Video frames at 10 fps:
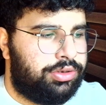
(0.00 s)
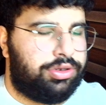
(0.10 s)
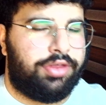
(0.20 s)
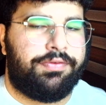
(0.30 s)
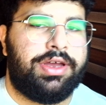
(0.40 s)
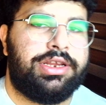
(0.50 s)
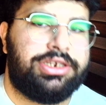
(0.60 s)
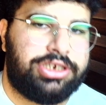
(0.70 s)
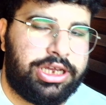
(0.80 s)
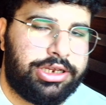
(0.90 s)
So the final
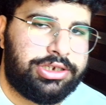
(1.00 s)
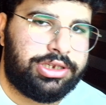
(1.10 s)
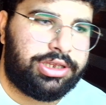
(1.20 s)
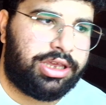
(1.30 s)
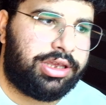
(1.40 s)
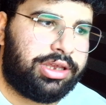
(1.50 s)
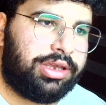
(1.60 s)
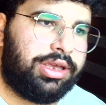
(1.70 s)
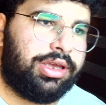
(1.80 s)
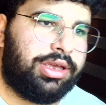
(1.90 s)
change
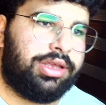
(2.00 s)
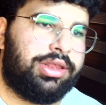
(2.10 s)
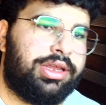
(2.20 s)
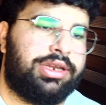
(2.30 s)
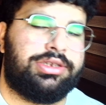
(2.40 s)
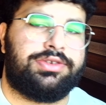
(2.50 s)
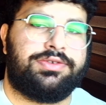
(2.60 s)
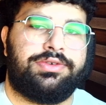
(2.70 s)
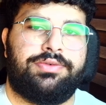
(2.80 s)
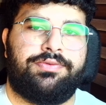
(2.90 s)
that
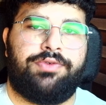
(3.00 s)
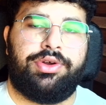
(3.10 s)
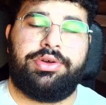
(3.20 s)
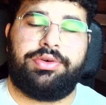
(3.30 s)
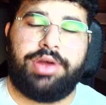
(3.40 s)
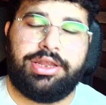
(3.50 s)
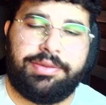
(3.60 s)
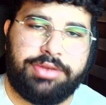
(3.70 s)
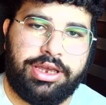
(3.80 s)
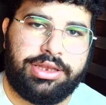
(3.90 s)
is for the grand
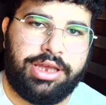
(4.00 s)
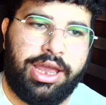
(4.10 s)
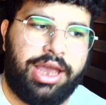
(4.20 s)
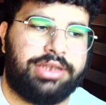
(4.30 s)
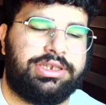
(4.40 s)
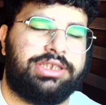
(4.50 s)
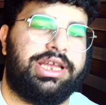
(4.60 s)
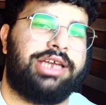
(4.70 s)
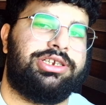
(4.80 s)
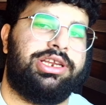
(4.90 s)
update, it's not
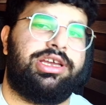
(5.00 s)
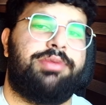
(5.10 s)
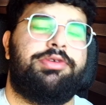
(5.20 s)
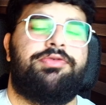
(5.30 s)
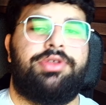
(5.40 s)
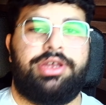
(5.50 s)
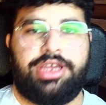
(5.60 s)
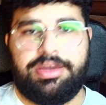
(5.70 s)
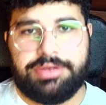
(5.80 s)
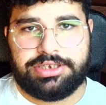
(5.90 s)
actually coming for the
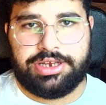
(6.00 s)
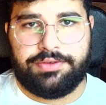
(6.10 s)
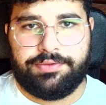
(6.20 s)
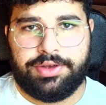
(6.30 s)
game itself,